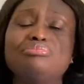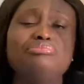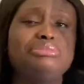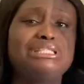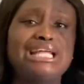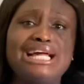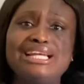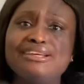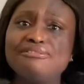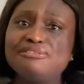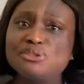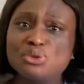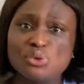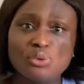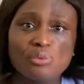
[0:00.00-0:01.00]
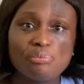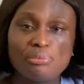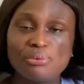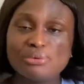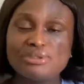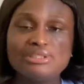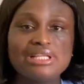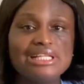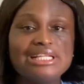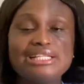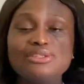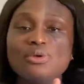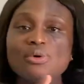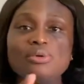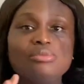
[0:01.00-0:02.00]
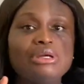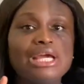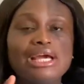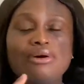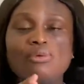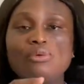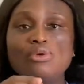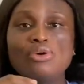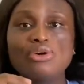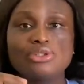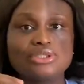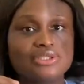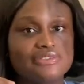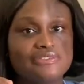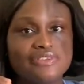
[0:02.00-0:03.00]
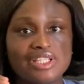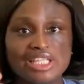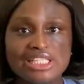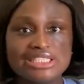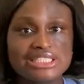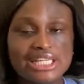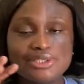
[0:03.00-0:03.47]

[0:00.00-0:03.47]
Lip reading: bitter leaf soup. They told me a whole lot of things.